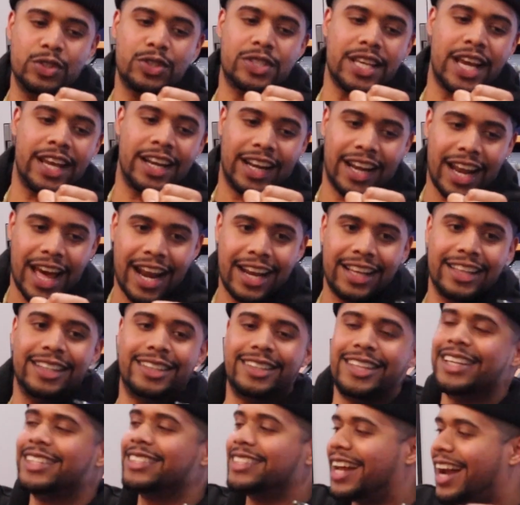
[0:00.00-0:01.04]
you saying a lot of the
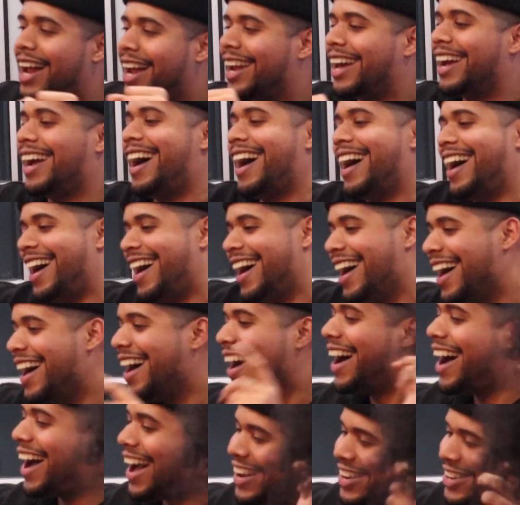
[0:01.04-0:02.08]
things that I like.
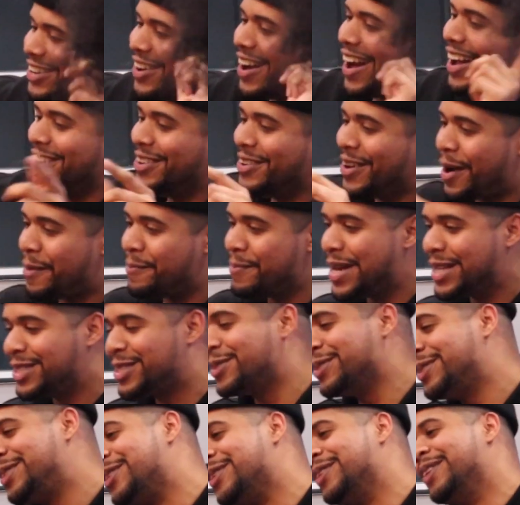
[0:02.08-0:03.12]
I knew I
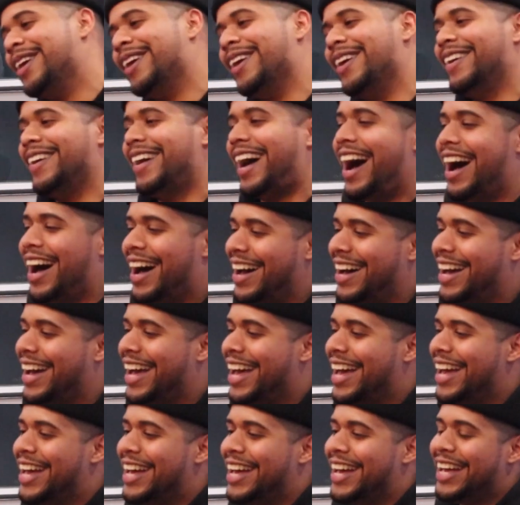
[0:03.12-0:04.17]
messed with you, yo. For
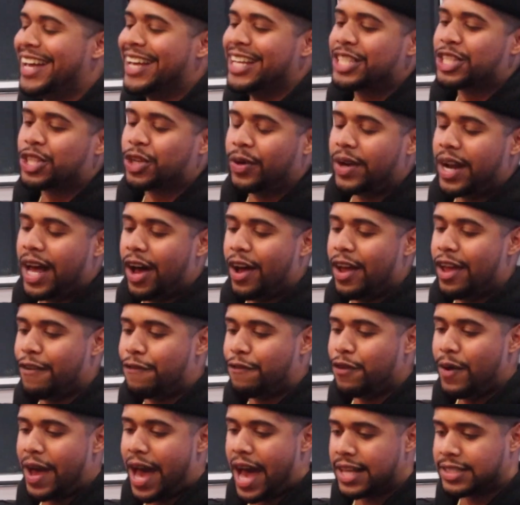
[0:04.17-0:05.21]
sure. So now,
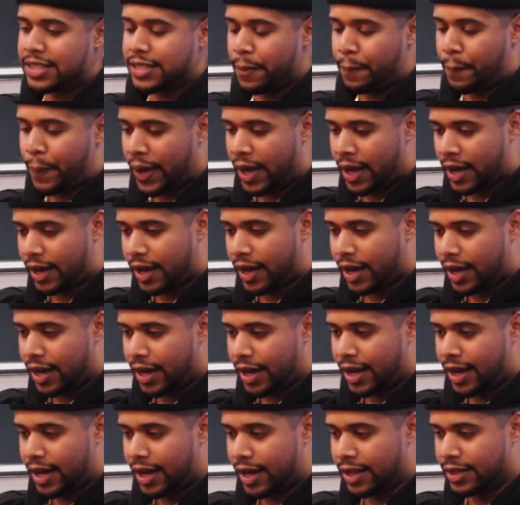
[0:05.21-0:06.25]
if you had to pick,
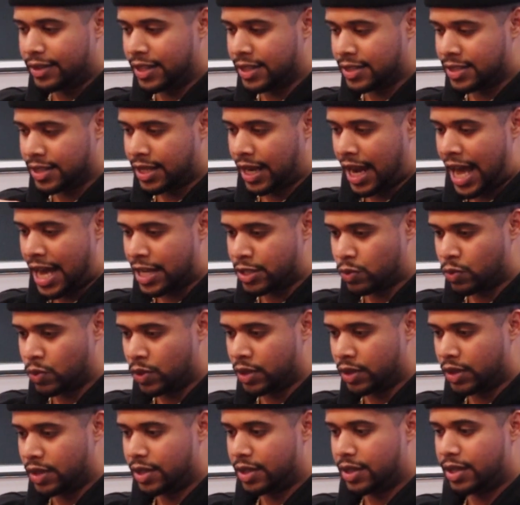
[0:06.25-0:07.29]
this is the last
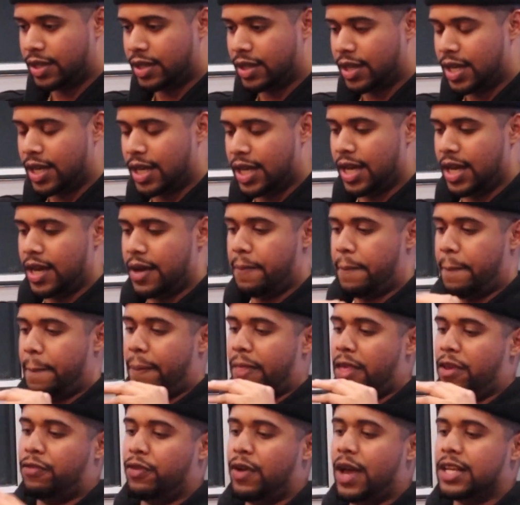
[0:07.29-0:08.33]
one.
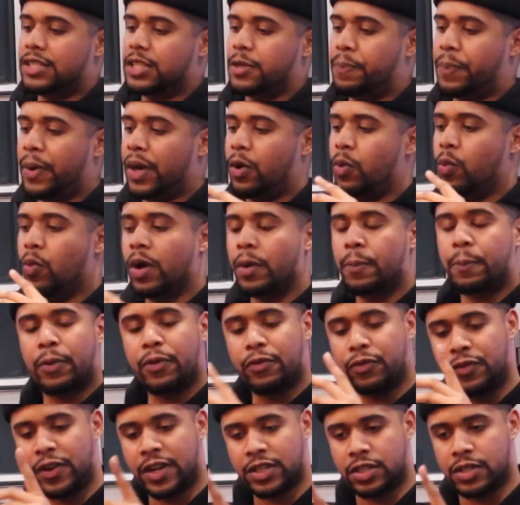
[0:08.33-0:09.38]
If you had to pick one
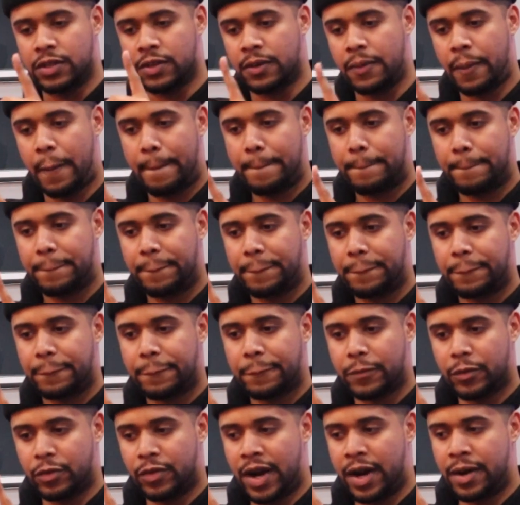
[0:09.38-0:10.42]
profession,
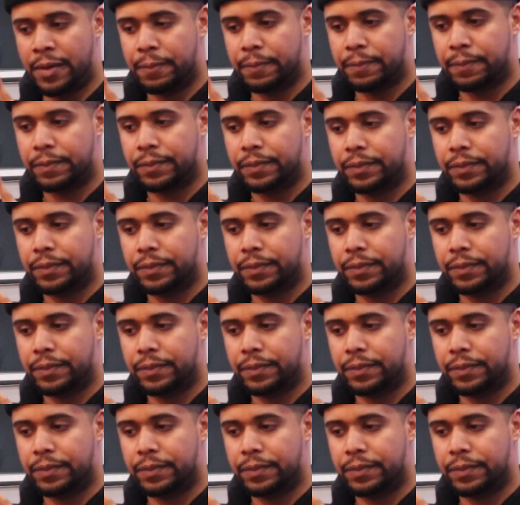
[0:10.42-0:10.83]
right?